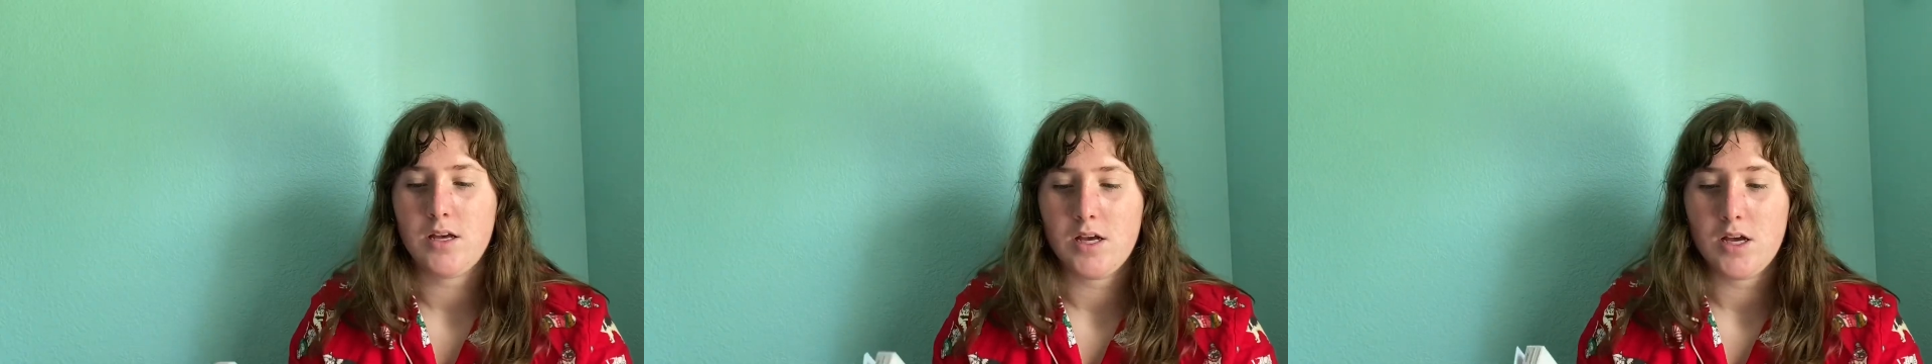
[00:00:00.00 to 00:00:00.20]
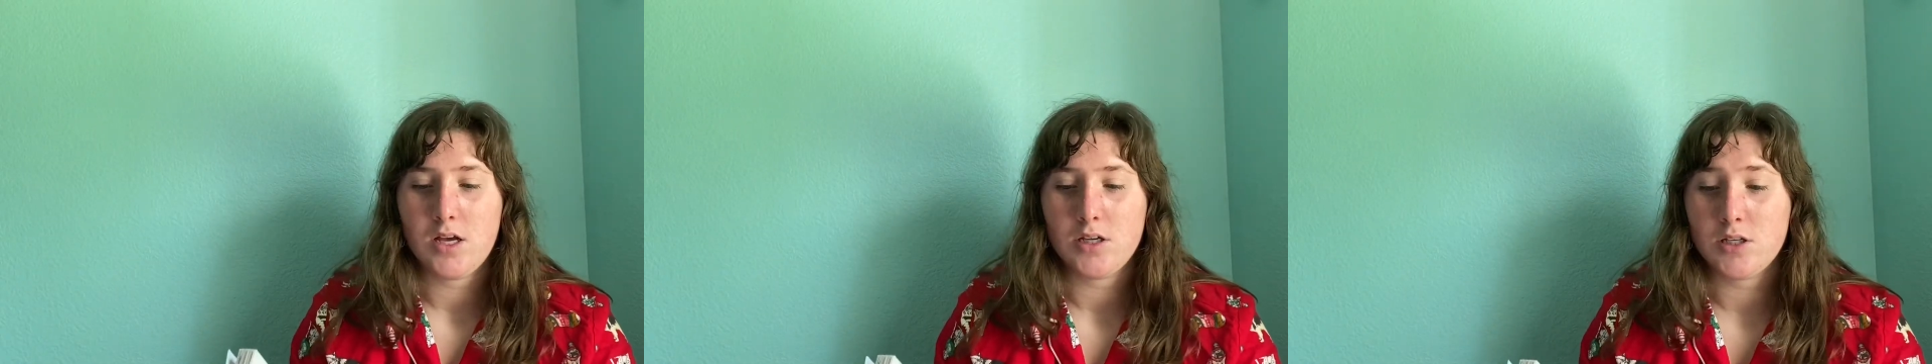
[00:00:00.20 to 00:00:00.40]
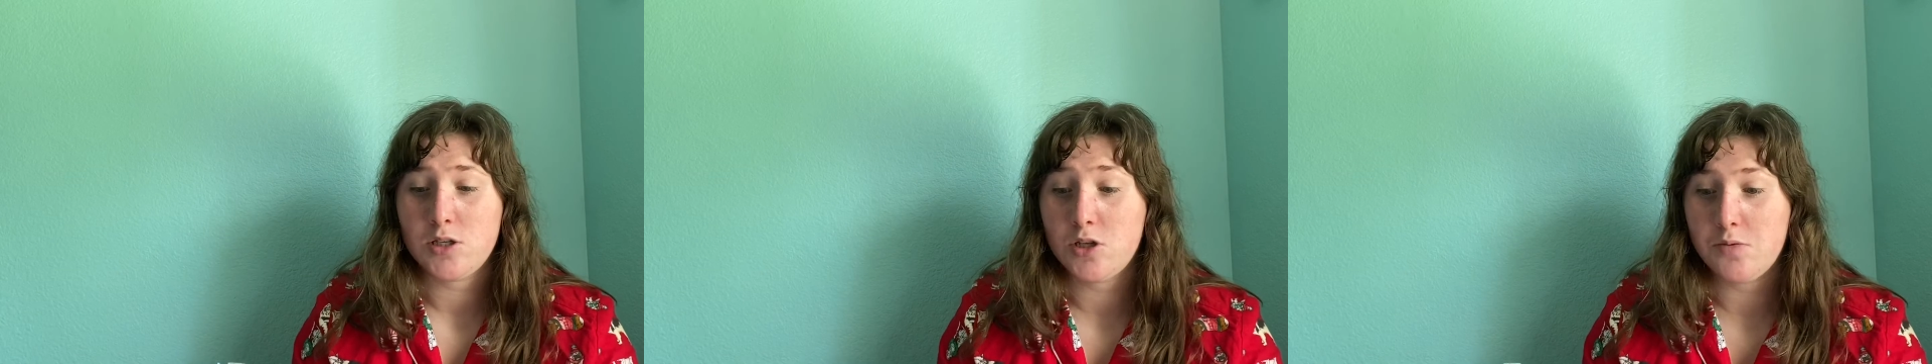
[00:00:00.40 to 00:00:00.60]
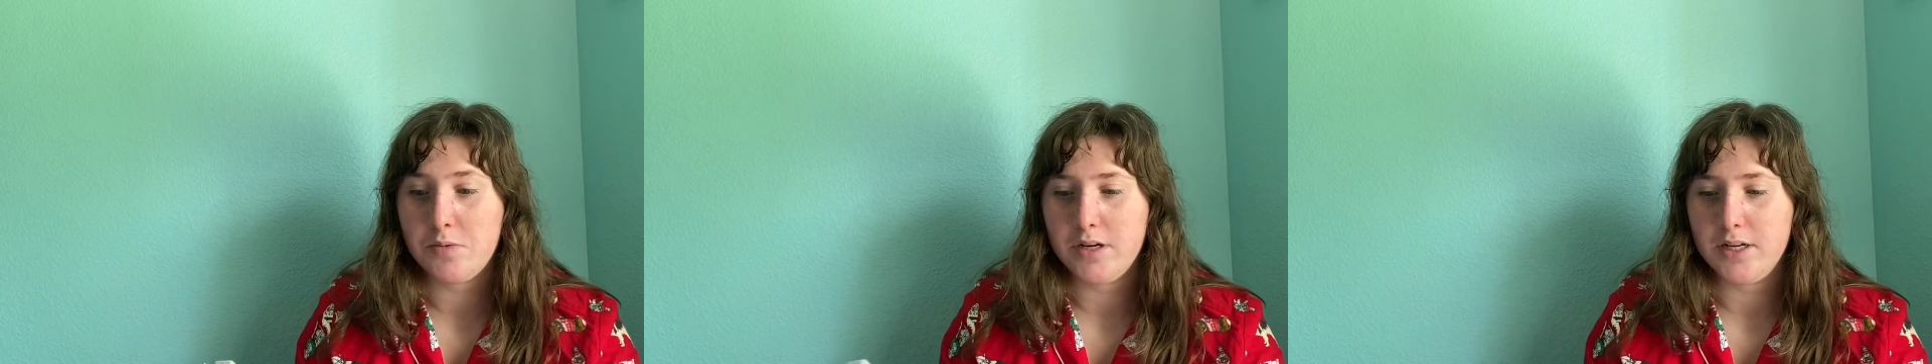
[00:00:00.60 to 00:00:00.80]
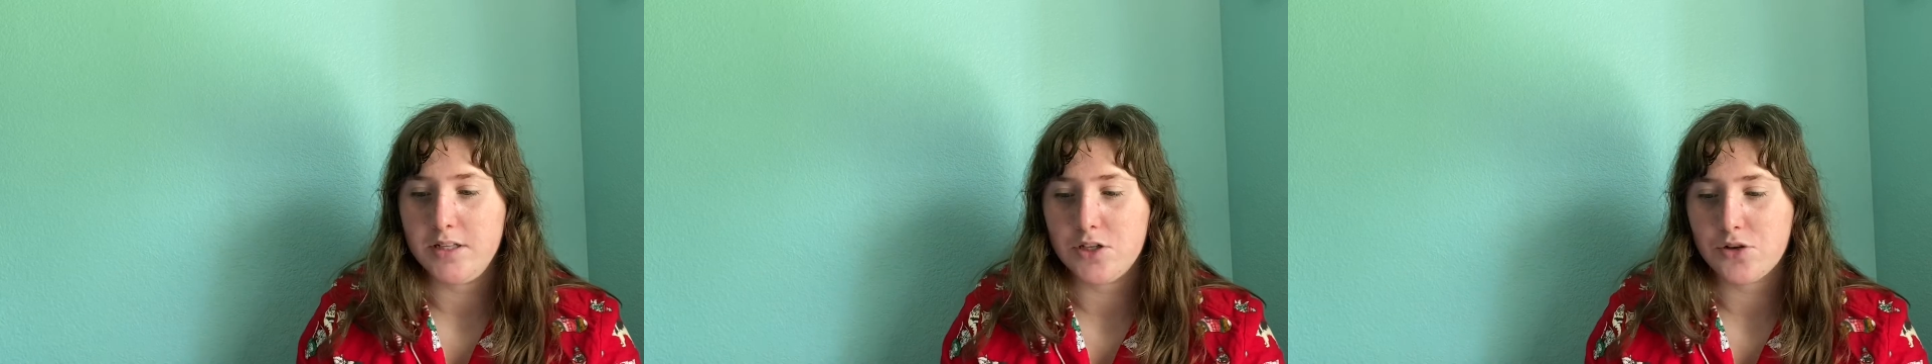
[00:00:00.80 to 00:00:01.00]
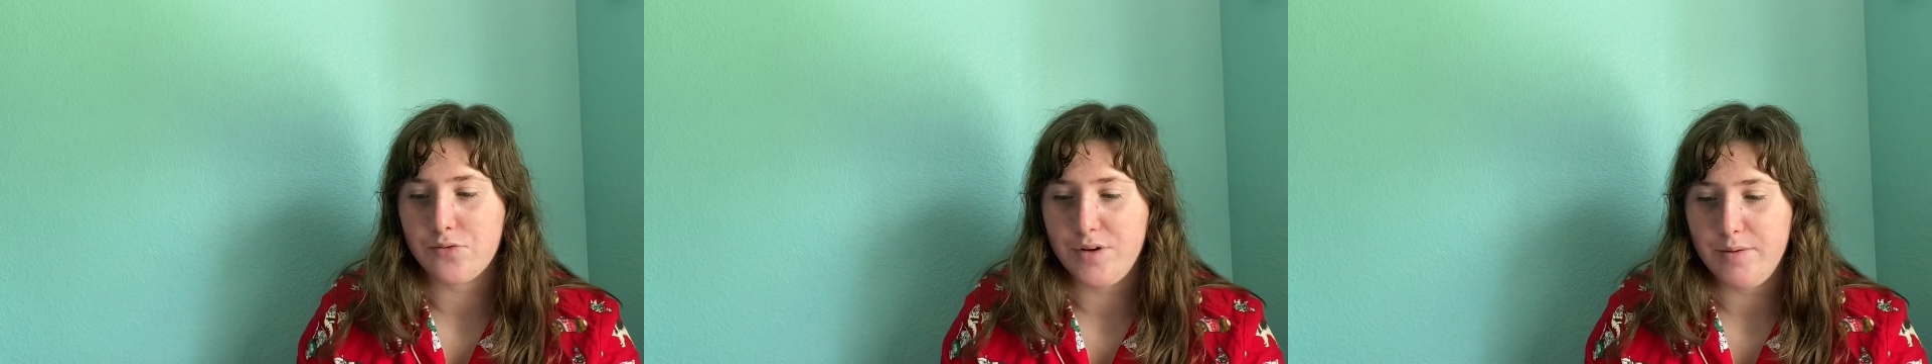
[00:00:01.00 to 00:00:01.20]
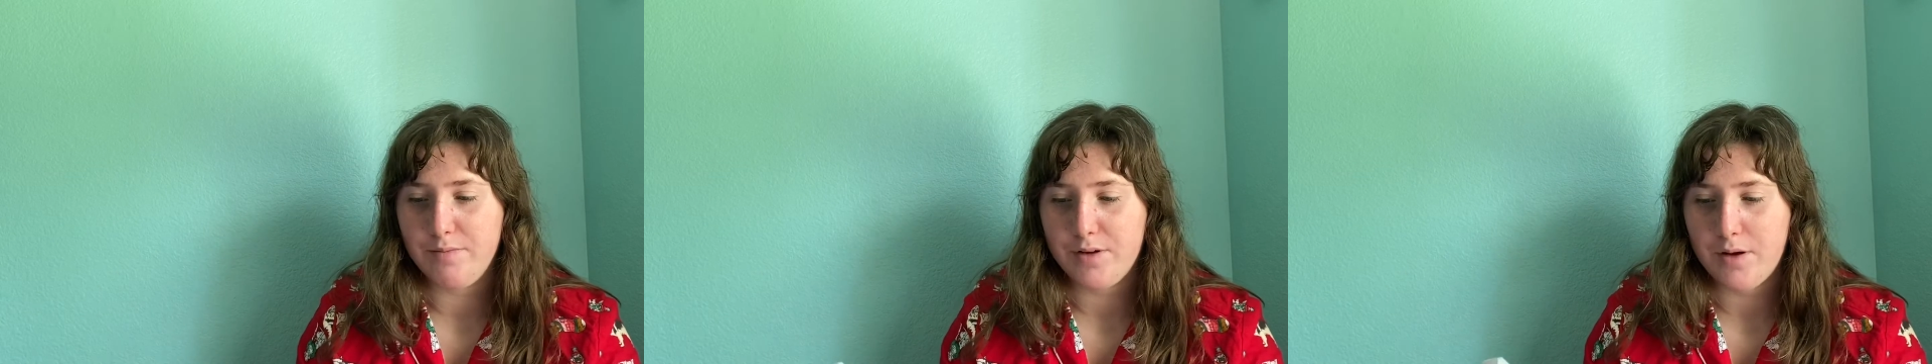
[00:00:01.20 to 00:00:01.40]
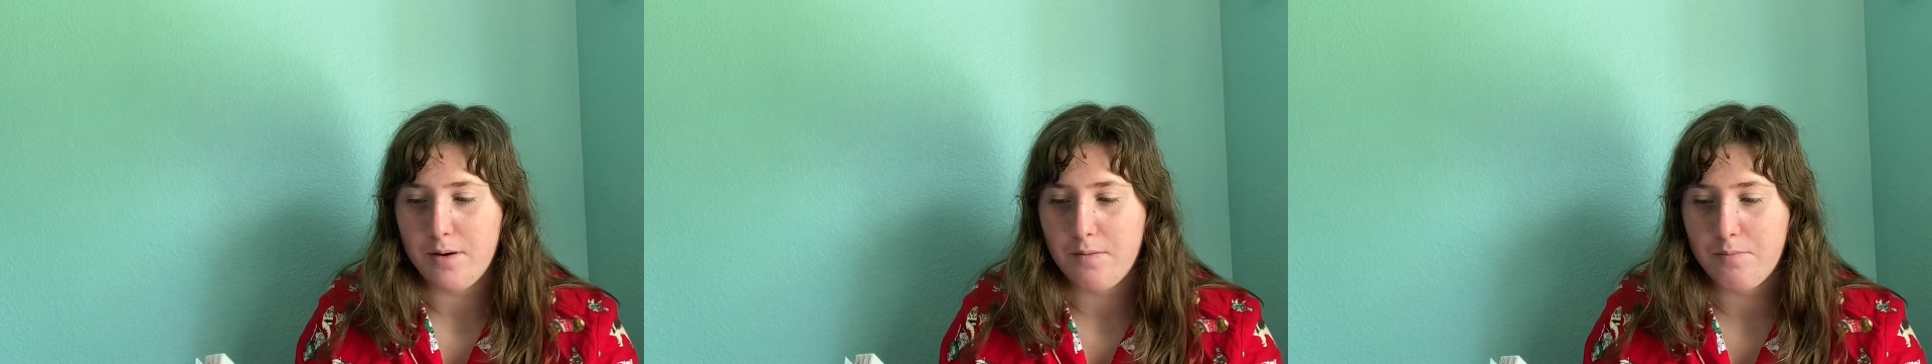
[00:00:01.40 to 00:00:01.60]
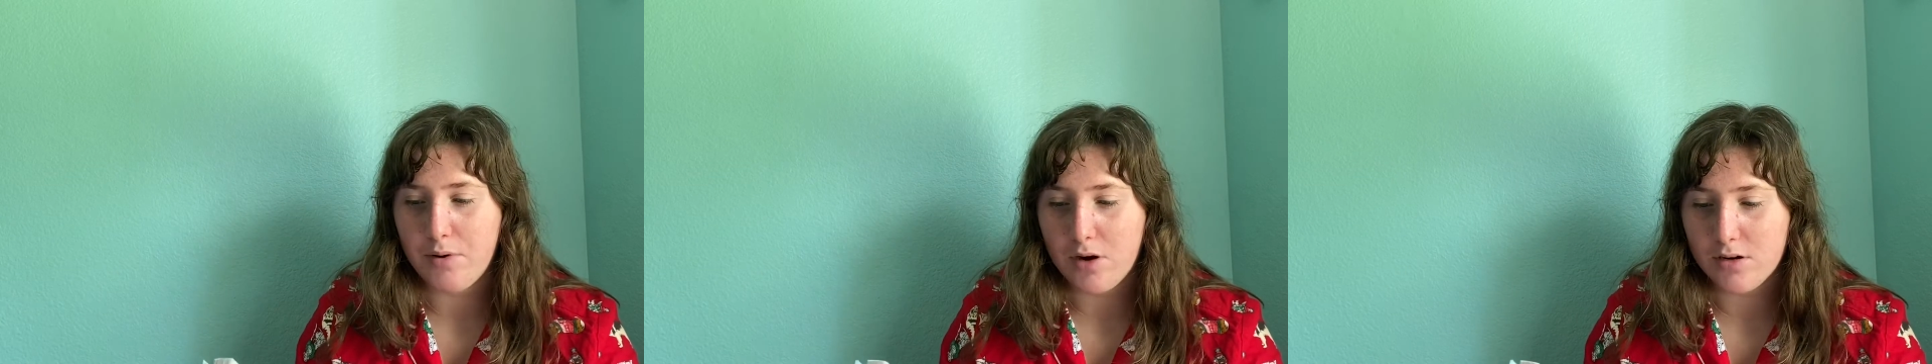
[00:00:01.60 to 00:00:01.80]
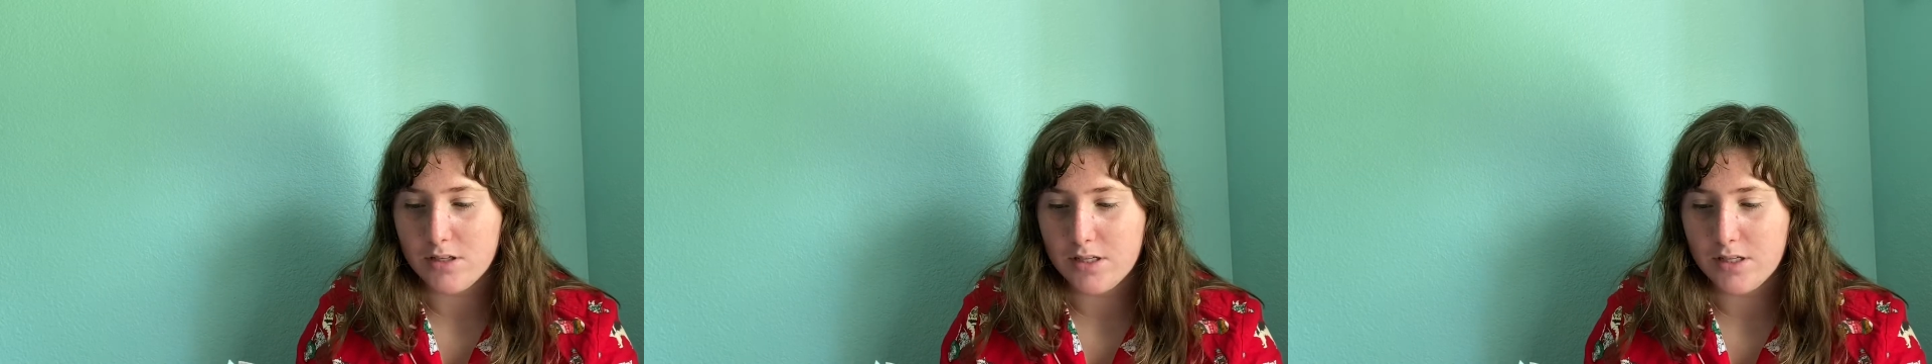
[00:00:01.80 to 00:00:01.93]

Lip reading: Someone had screamed. Parts